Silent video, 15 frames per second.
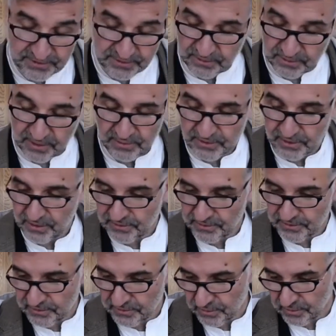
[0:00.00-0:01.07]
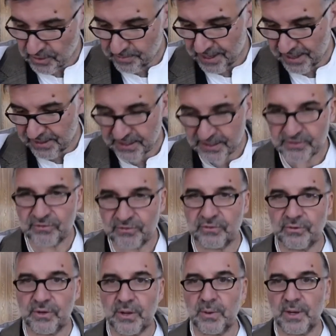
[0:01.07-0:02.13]
goes on to talk about the
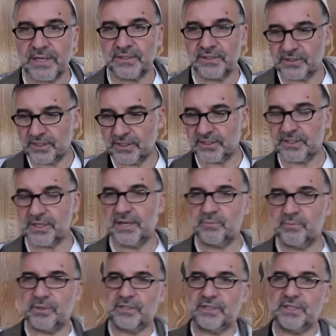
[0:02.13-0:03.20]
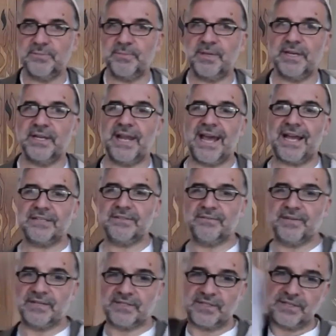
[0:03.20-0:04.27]
extraordinary ways in which she's been an
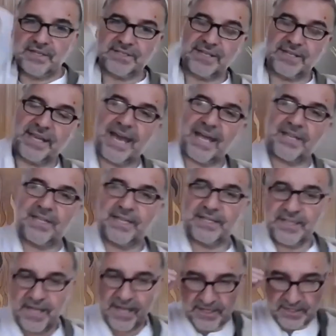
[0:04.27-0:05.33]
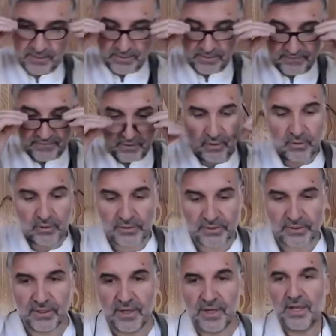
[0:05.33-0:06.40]
activist, and as a Catholic nun who, of
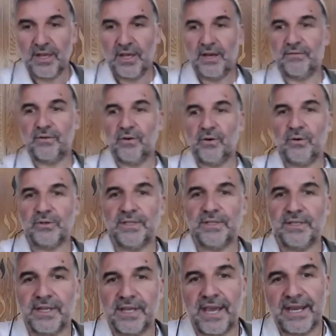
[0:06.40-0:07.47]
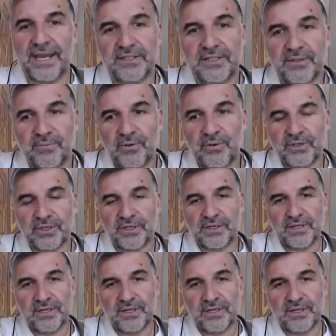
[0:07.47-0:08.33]
course, is against abortion.